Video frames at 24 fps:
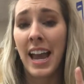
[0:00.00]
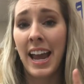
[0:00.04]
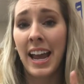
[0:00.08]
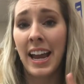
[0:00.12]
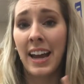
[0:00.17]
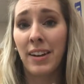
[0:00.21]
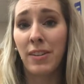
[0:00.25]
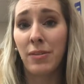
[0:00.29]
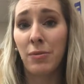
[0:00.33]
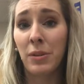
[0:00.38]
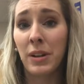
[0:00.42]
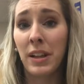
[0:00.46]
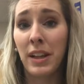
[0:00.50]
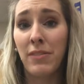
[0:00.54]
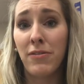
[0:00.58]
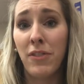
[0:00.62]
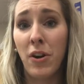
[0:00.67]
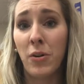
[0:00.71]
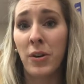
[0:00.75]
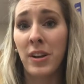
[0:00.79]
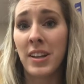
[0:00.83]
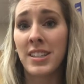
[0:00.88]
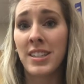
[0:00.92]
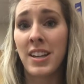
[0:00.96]
and really
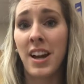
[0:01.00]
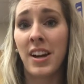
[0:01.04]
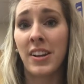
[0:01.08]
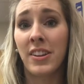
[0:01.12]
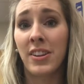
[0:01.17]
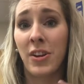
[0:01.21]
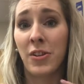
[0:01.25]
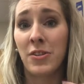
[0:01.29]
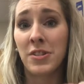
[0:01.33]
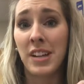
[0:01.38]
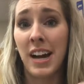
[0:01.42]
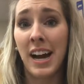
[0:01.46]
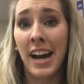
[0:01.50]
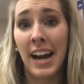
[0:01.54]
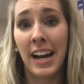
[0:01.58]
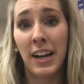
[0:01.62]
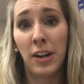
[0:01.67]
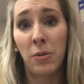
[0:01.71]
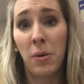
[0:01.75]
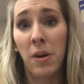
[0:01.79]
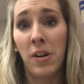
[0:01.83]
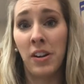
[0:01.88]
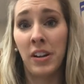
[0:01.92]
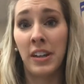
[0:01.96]
focus on those high
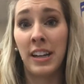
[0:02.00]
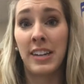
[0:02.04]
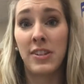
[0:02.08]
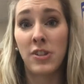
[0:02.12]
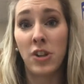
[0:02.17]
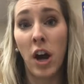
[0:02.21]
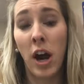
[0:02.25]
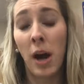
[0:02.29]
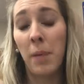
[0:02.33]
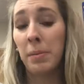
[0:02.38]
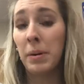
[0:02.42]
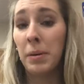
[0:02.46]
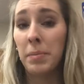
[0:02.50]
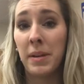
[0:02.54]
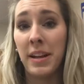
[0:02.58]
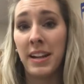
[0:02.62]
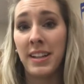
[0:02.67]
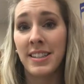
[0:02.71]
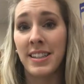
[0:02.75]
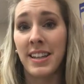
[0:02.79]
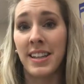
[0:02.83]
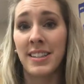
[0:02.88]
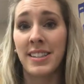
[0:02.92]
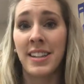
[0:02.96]
quality topper
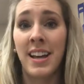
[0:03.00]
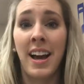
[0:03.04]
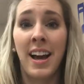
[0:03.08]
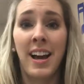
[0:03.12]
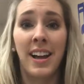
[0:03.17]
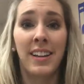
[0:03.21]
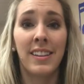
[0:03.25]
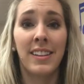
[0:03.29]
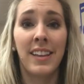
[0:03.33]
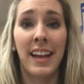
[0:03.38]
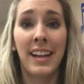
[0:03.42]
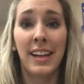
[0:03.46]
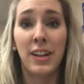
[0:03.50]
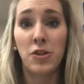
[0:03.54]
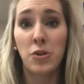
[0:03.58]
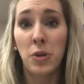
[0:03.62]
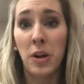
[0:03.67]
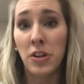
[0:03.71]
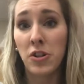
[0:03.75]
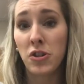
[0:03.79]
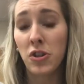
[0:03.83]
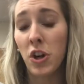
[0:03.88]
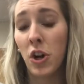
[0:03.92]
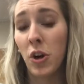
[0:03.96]
pieces like a
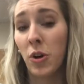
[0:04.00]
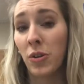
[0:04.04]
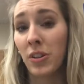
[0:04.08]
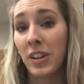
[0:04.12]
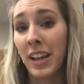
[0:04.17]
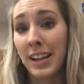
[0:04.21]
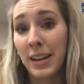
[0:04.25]
trench coat,